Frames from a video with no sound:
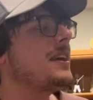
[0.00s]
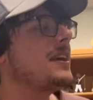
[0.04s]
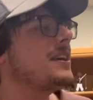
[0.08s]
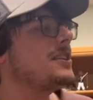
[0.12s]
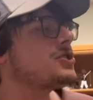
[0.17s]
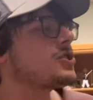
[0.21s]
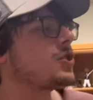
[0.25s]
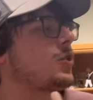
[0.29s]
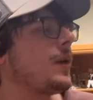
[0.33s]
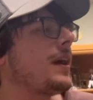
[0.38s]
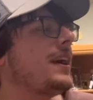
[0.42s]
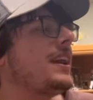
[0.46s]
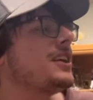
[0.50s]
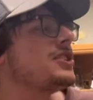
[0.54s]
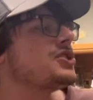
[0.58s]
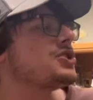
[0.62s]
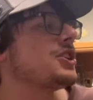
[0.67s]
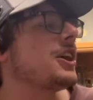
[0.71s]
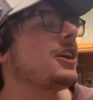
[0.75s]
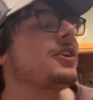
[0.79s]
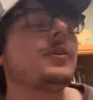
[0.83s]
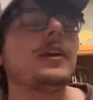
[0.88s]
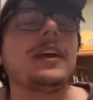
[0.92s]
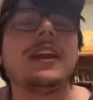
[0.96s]
is great at
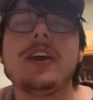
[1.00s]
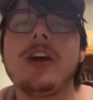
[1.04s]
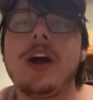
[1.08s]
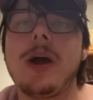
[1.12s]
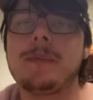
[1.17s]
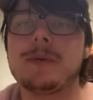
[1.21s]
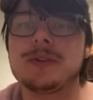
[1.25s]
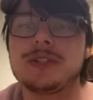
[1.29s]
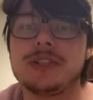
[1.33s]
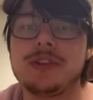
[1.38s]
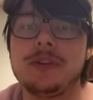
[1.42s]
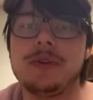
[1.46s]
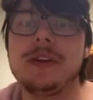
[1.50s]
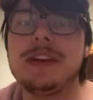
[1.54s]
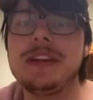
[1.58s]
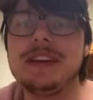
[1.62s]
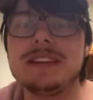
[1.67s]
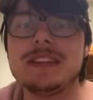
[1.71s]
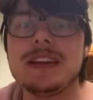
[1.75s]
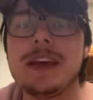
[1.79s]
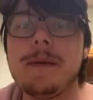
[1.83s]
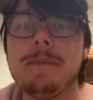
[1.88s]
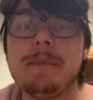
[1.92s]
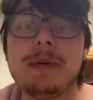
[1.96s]
generating
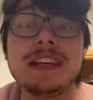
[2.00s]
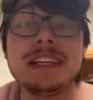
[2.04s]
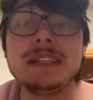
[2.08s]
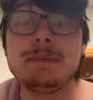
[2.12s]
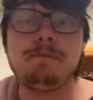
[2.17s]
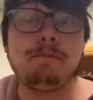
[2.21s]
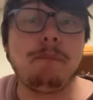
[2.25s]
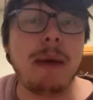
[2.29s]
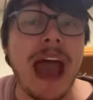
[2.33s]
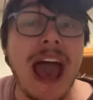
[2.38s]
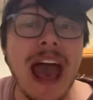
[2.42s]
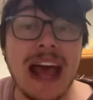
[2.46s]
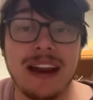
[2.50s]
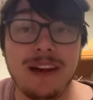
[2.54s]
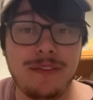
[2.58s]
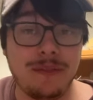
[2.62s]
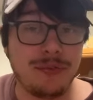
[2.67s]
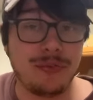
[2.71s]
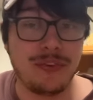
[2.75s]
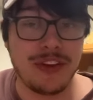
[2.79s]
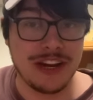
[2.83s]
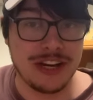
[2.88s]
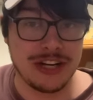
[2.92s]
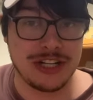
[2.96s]
opportunities, but he's bad at
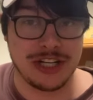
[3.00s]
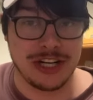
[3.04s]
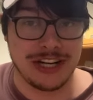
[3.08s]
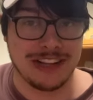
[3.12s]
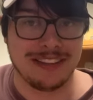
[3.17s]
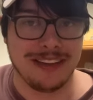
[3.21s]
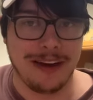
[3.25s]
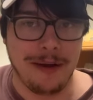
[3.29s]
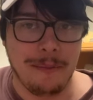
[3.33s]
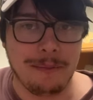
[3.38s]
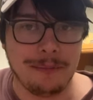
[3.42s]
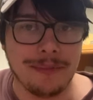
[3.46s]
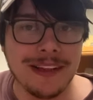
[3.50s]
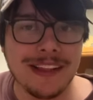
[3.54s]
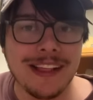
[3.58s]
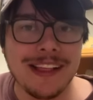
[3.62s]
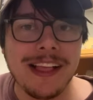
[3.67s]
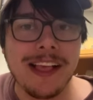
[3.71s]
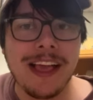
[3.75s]
finishing them.